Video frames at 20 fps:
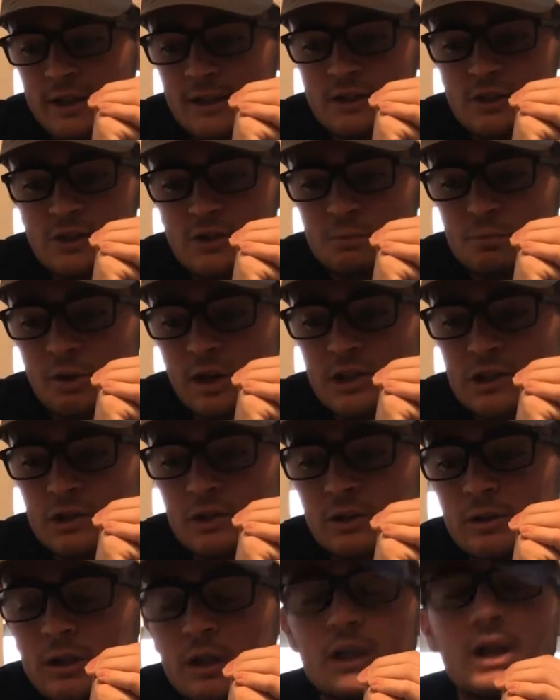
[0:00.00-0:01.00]
just
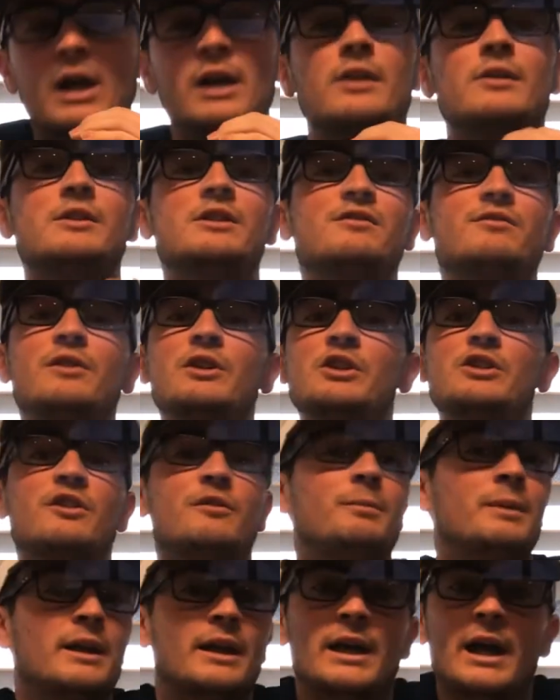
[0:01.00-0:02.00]
pressure. A lot of these fish
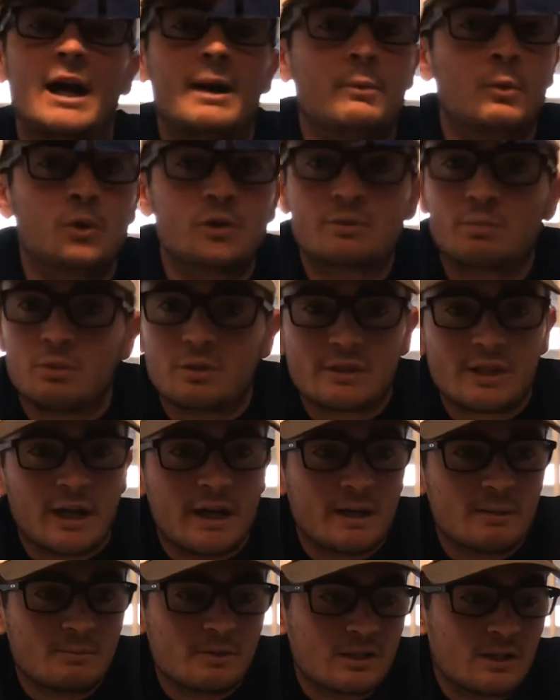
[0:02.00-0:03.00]
have been caught multiple
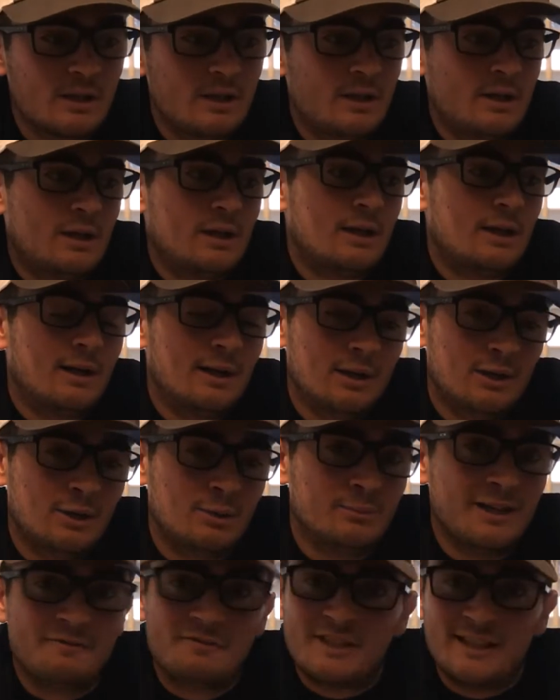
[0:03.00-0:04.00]
times.
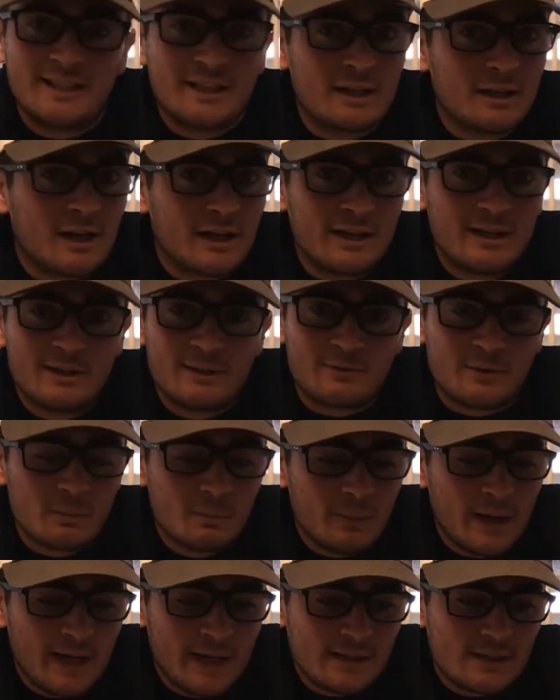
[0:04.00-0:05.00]
They've seen a lot of
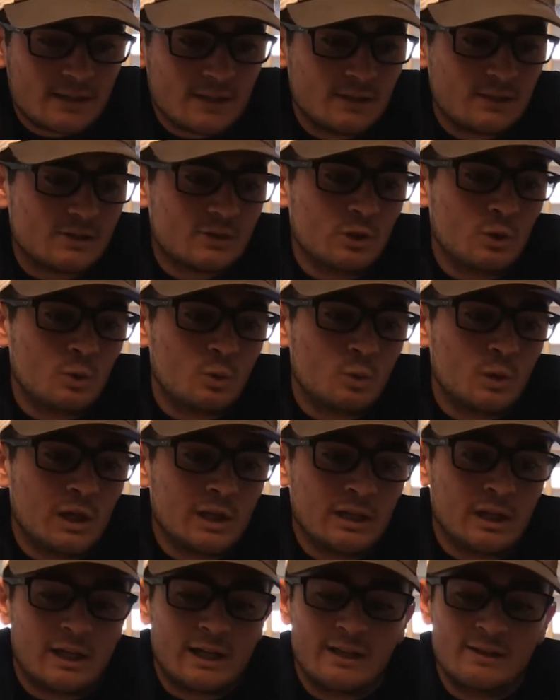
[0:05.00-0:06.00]
different baits, so
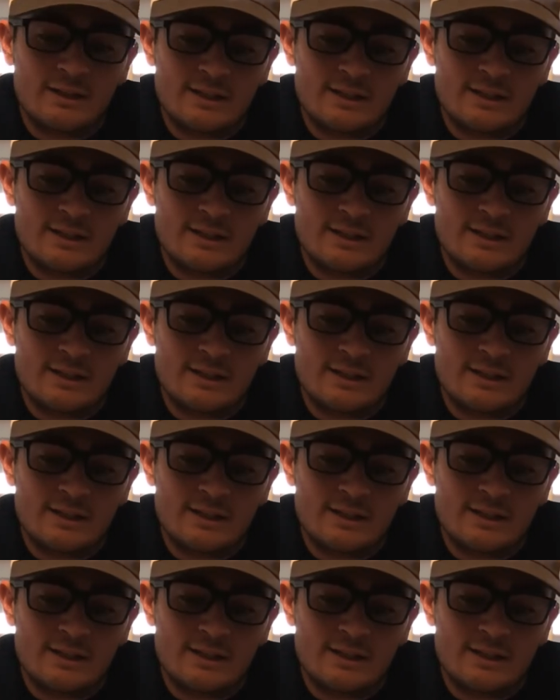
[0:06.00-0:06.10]
a lot